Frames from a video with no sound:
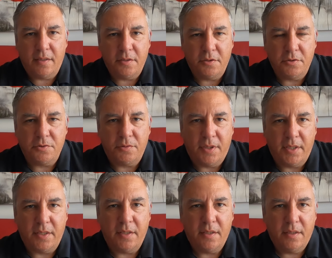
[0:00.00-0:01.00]

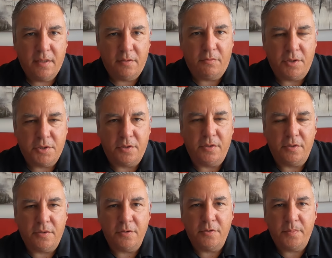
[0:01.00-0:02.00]
usually watch on
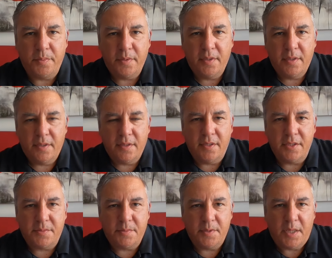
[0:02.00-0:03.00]
YouTube.
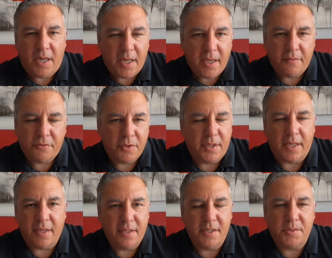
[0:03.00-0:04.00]
This, I have to
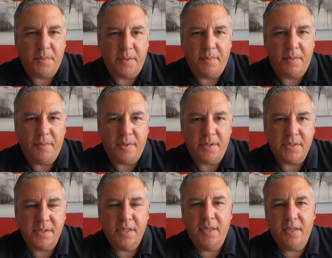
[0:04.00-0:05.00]
thank these people
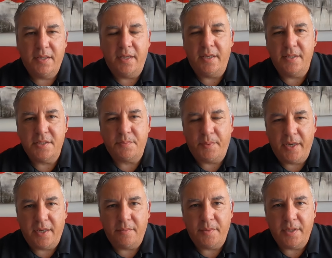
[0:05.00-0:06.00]
because they
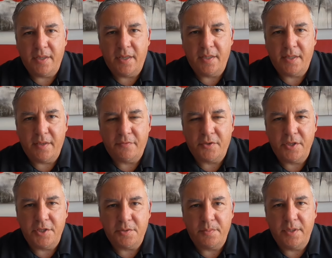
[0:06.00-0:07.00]
inspire me and have
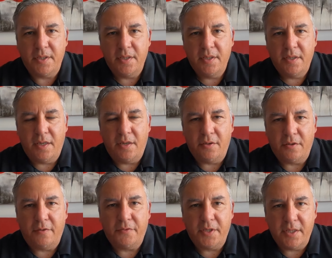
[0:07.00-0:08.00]
teach me a lot
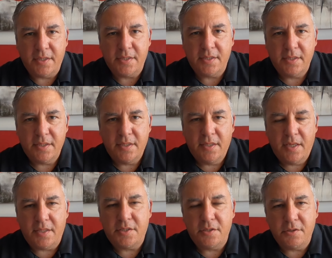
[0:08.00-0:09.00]
of things.
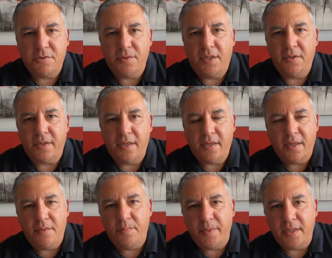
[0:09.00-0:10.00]
As usual, you can
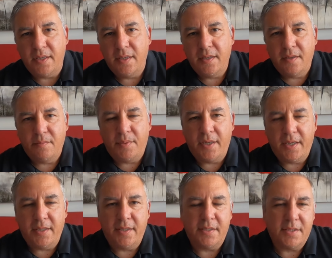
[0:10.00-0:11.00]
help me
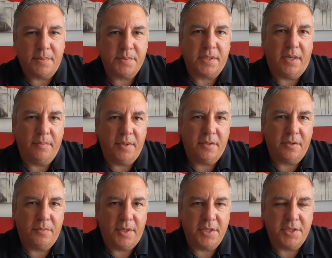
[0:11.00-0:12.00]
by either subscribing
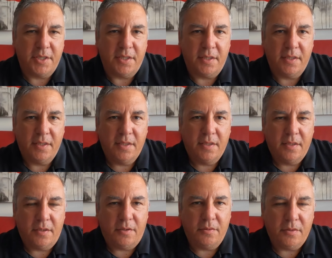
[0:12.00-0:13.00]
to my channel
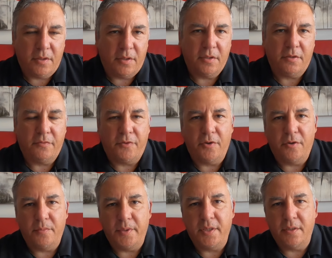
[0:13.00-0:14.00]
or to
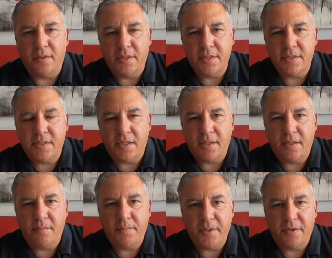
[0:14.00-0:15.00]
follow me on
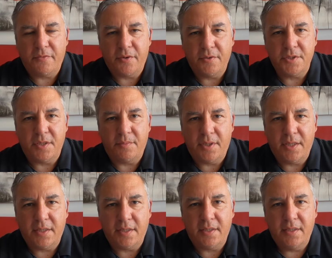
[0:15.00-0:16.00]
Instagram, Pierforugia
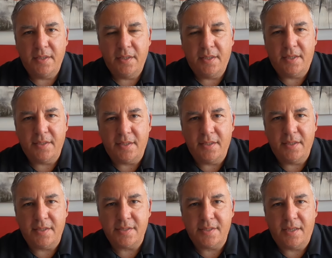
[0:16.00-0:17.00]
Malta. Until
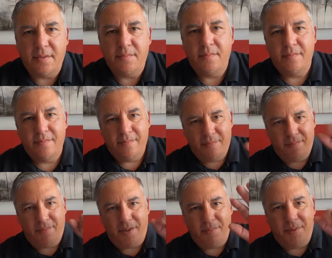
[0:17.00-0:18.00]
next time,
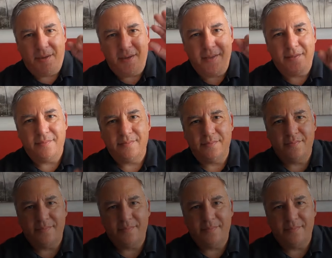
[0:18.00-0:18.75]
bye bye.